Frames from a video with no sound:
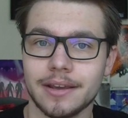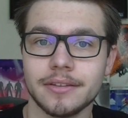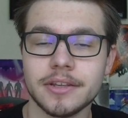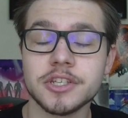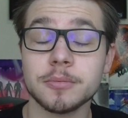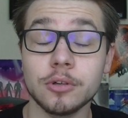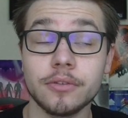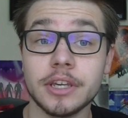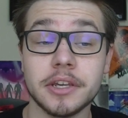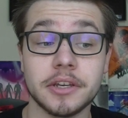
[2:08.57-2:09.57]
This
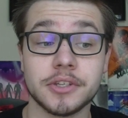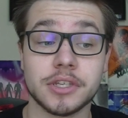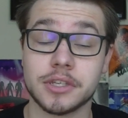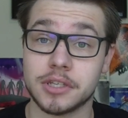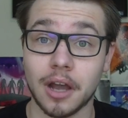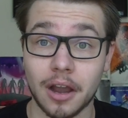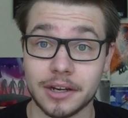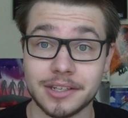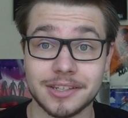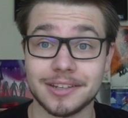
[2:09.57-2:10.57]
movie
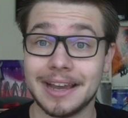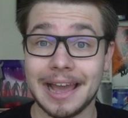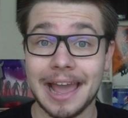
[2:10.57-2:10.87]
sucks.